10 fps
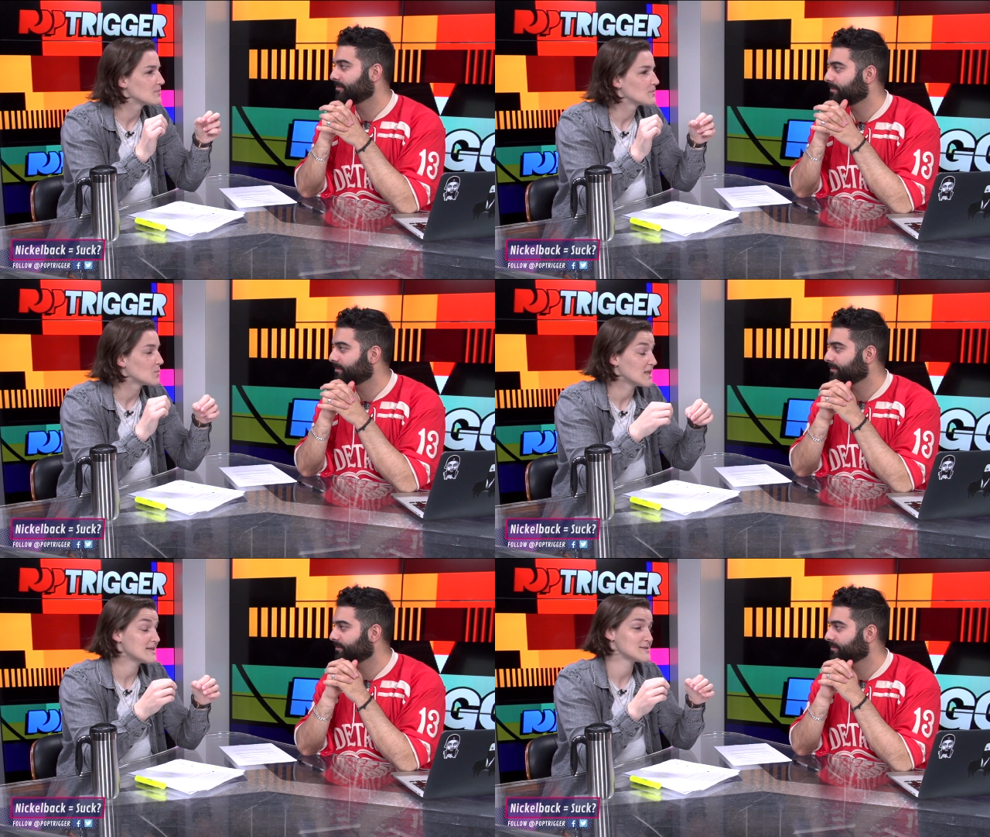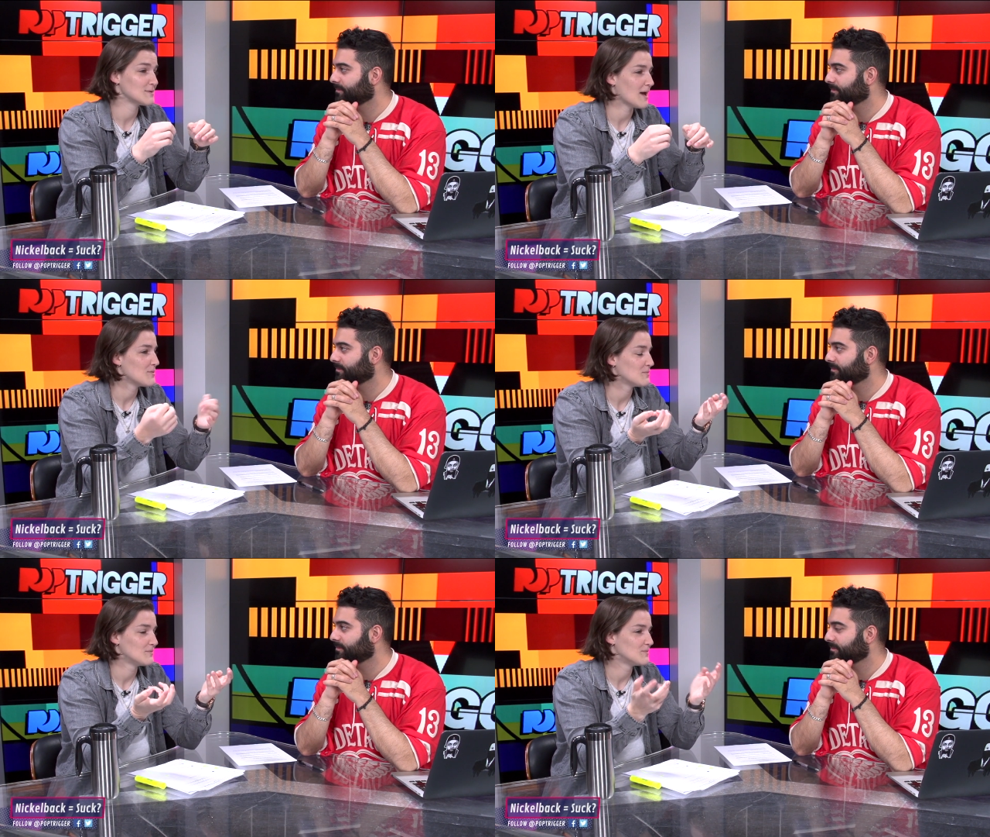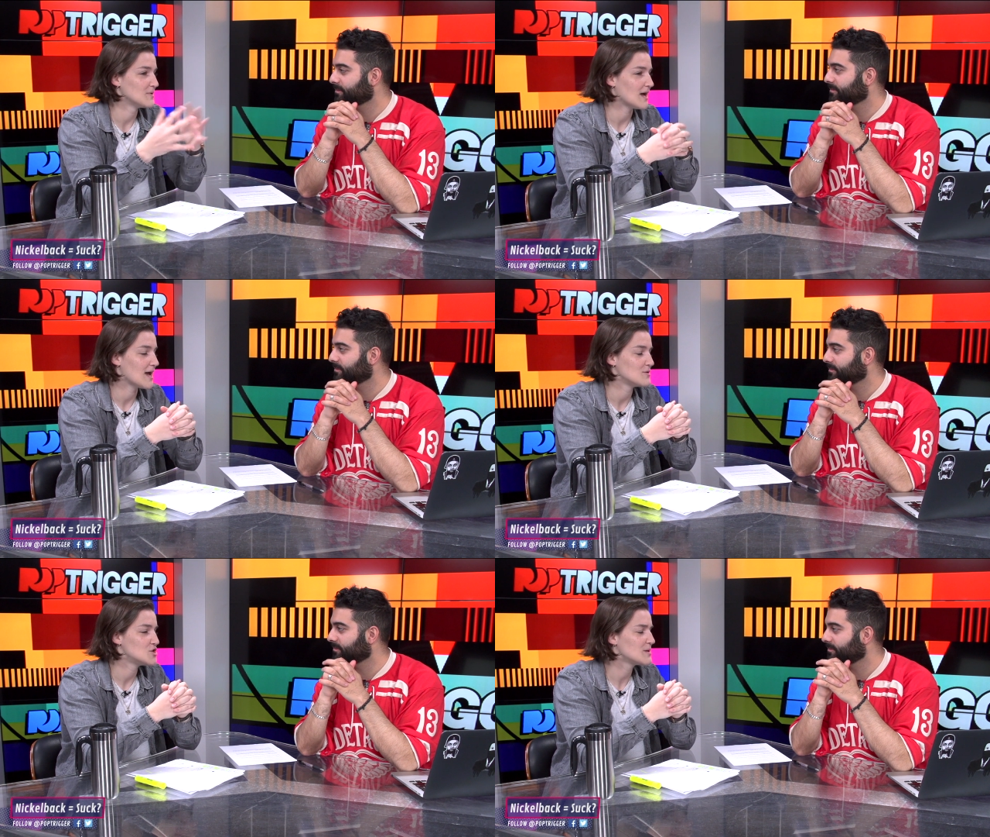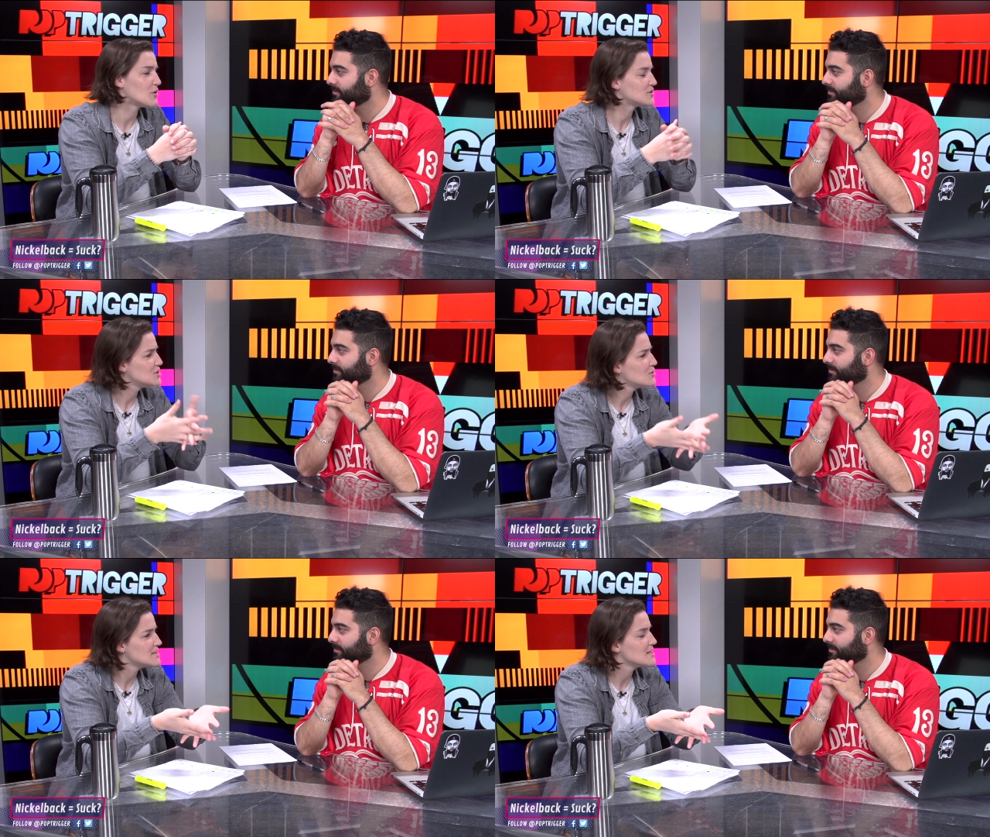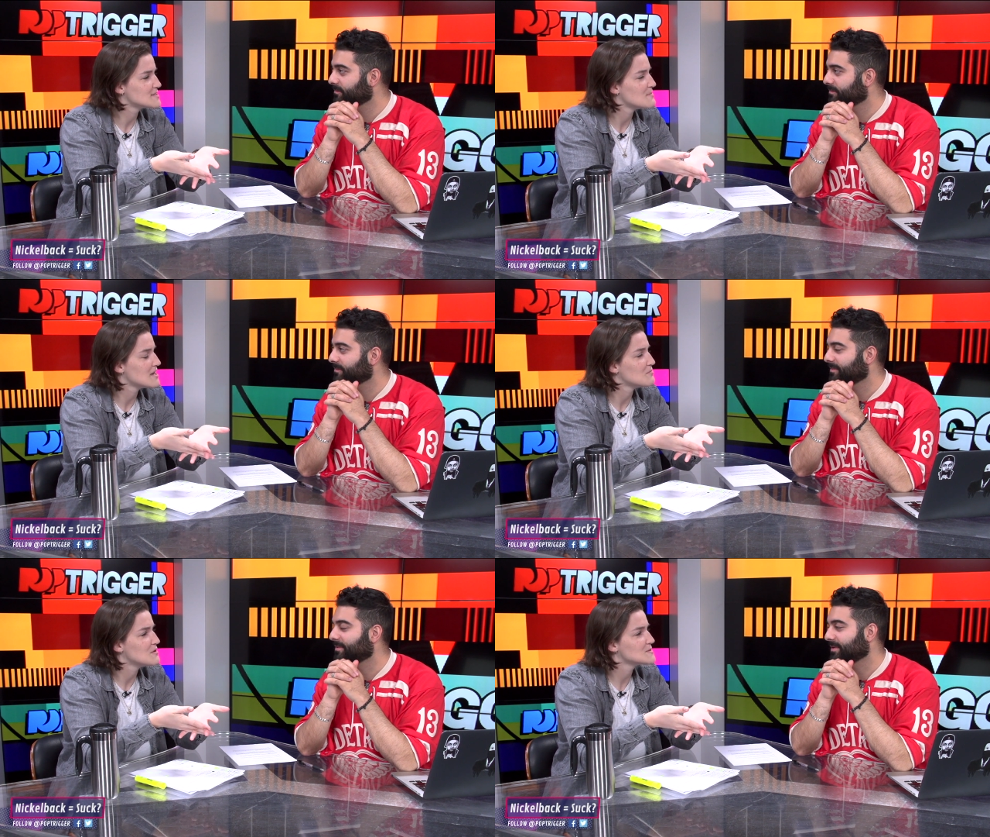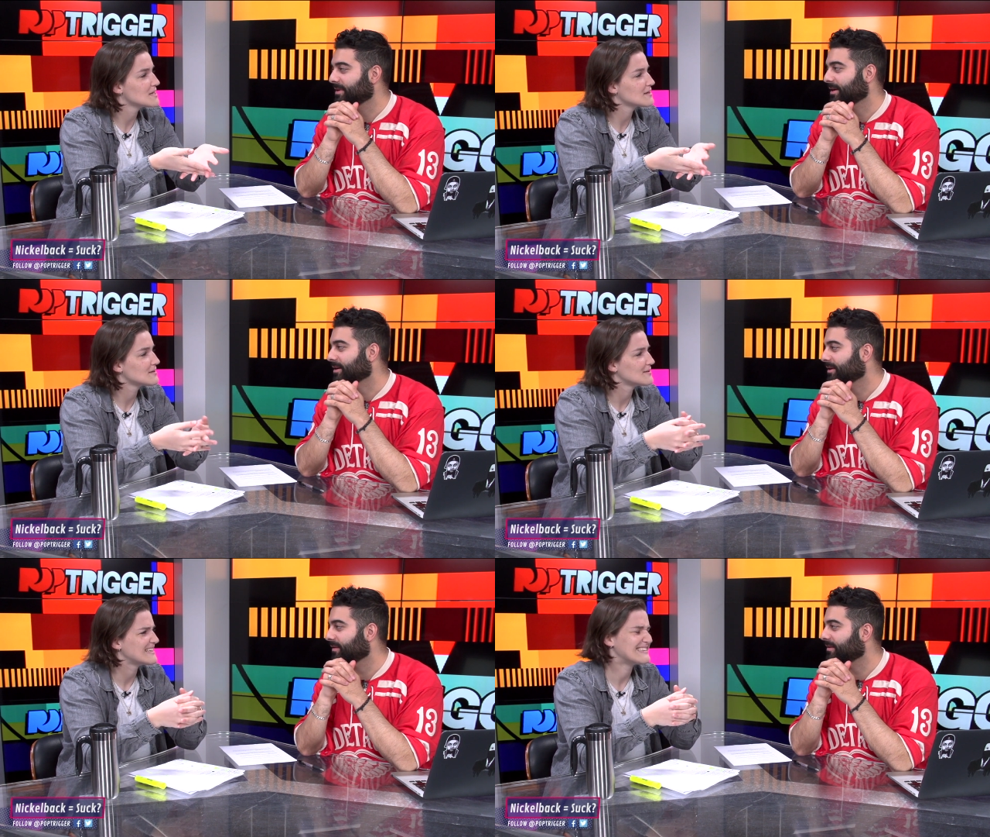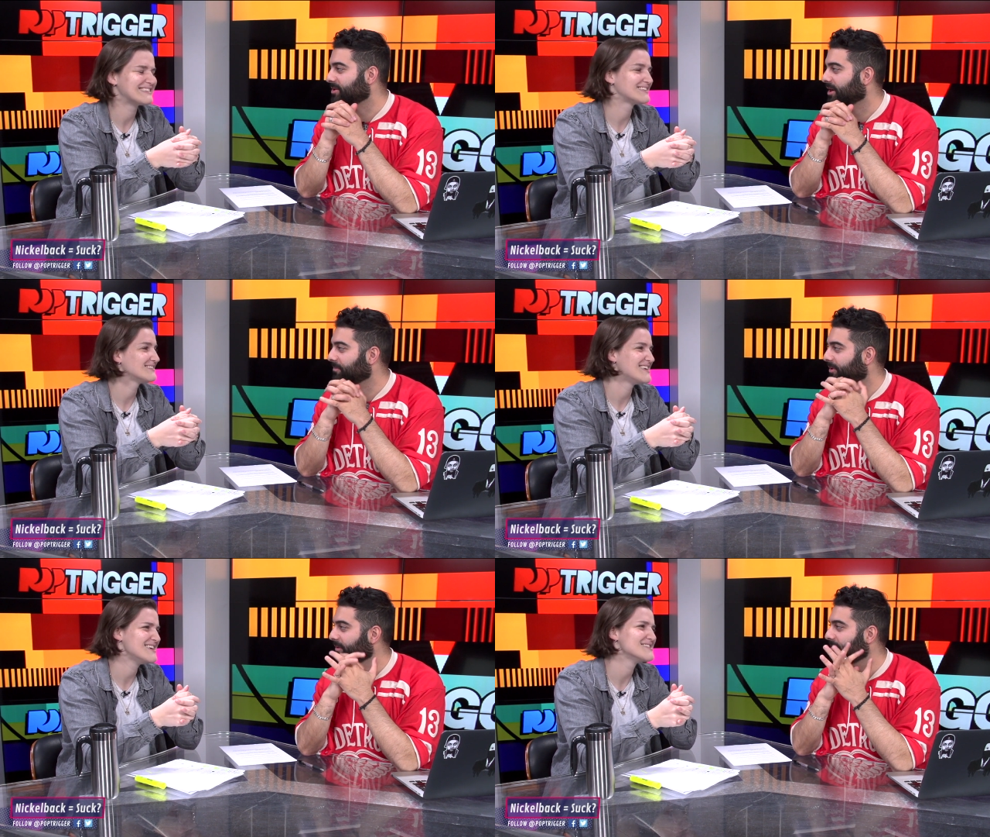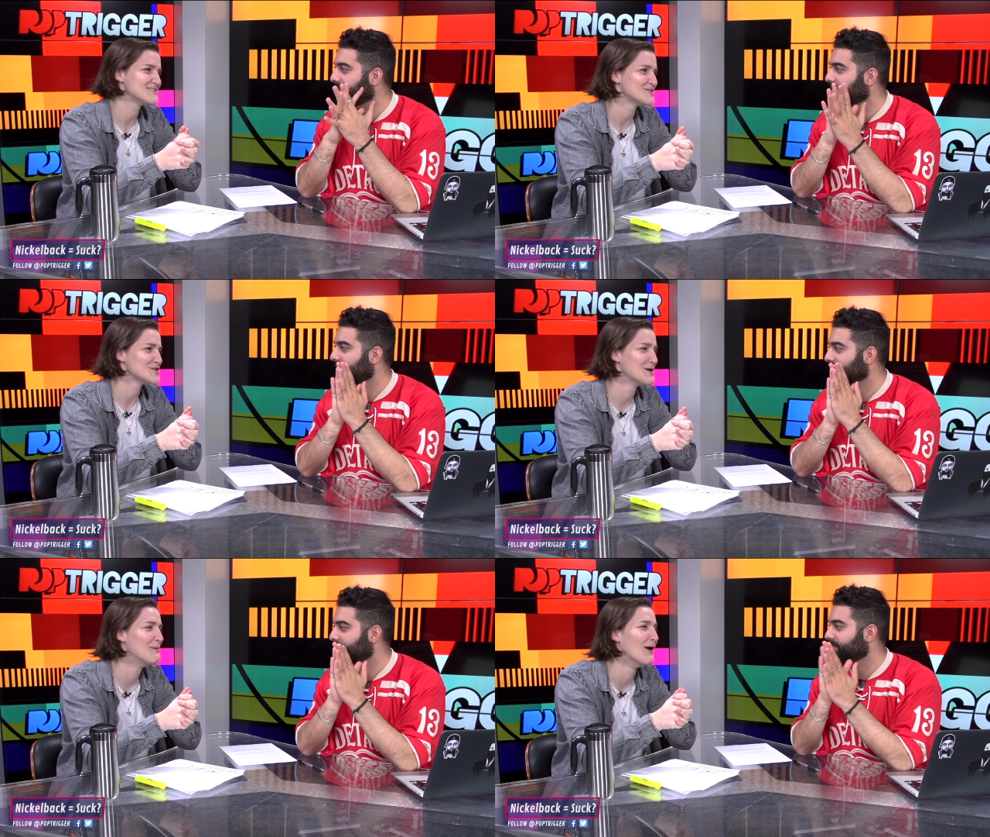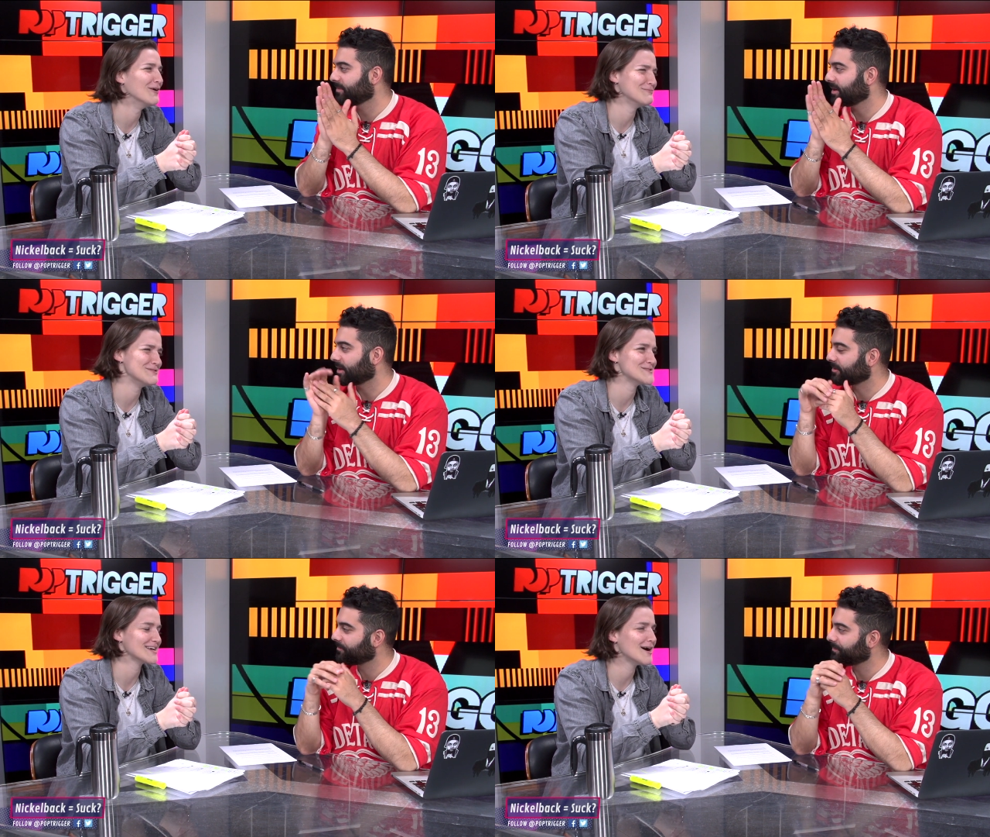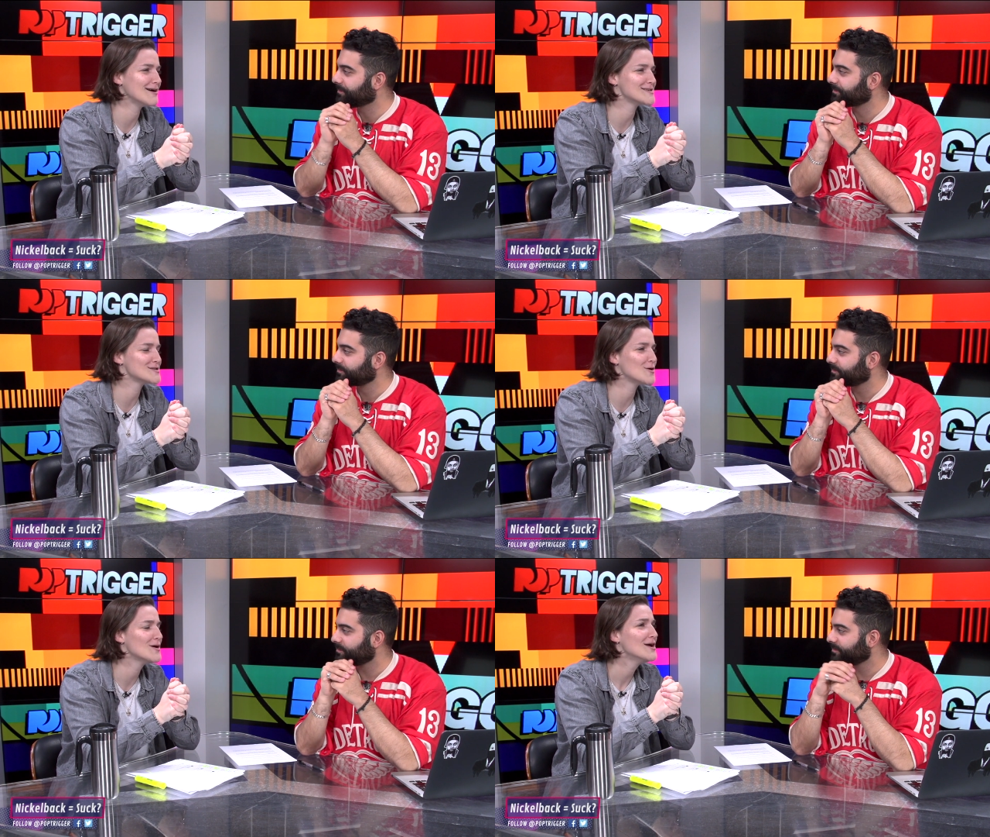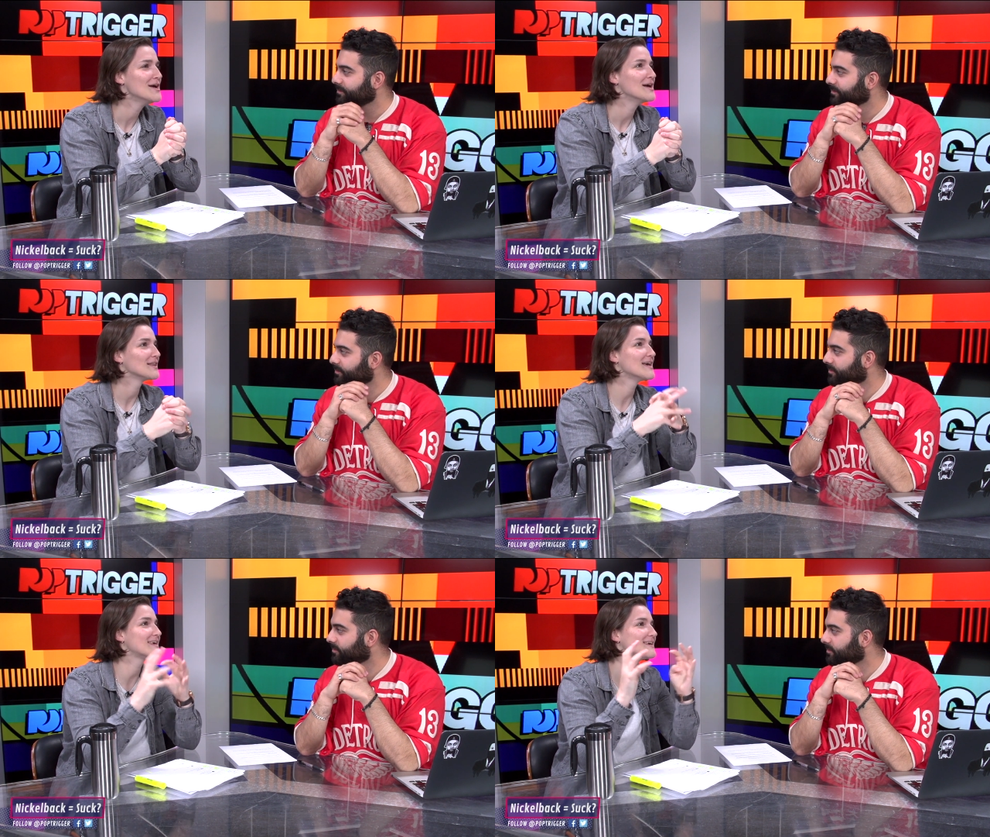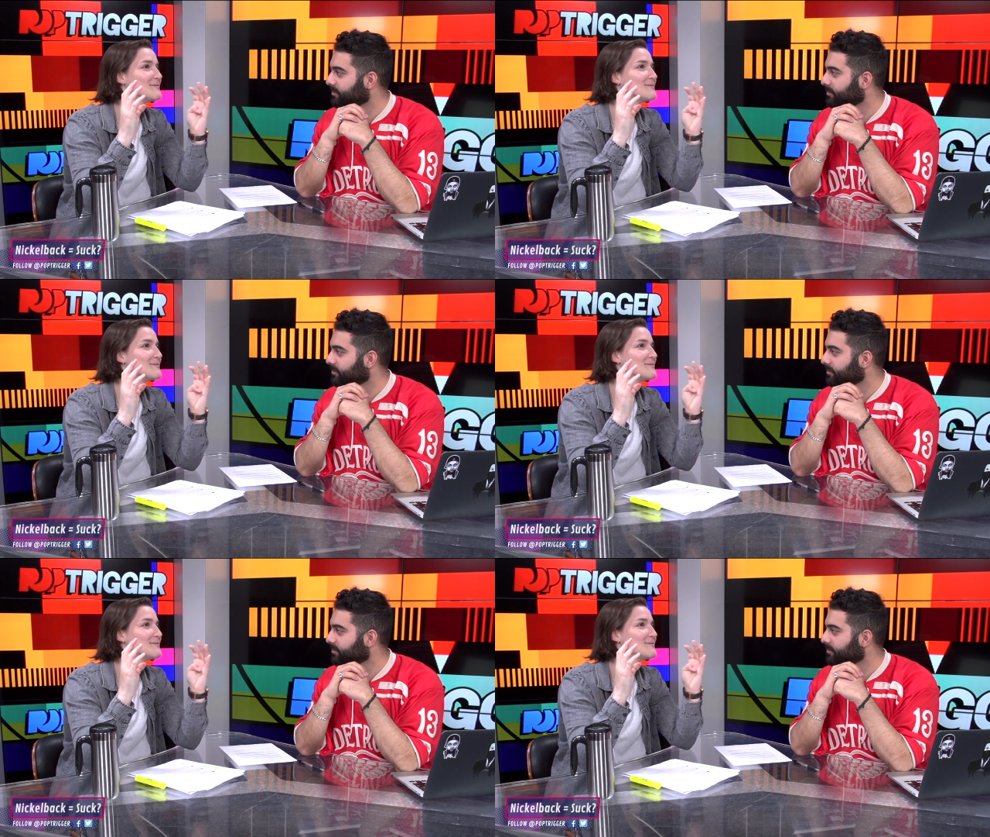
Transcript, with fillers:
Speaker 1: Well, that's it. I, Jake Paul, you know, he does make music. Yeah, he's the Jake Paul. He's the Jake Paul of music. Uh, so, like,